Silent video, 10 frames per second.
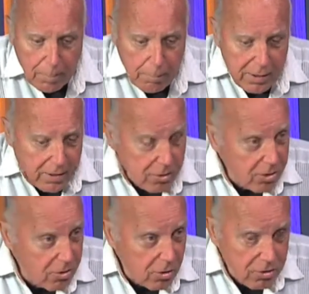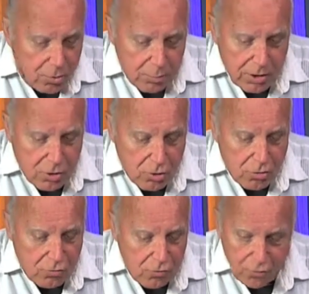but it can also be
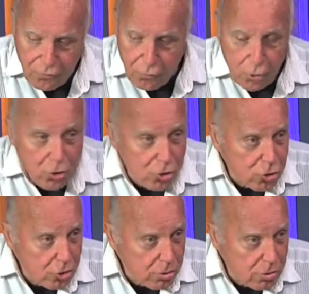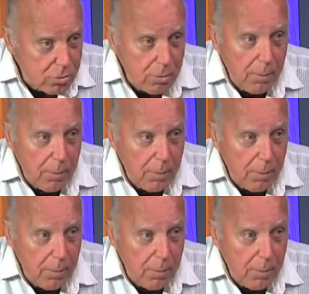used for furniture,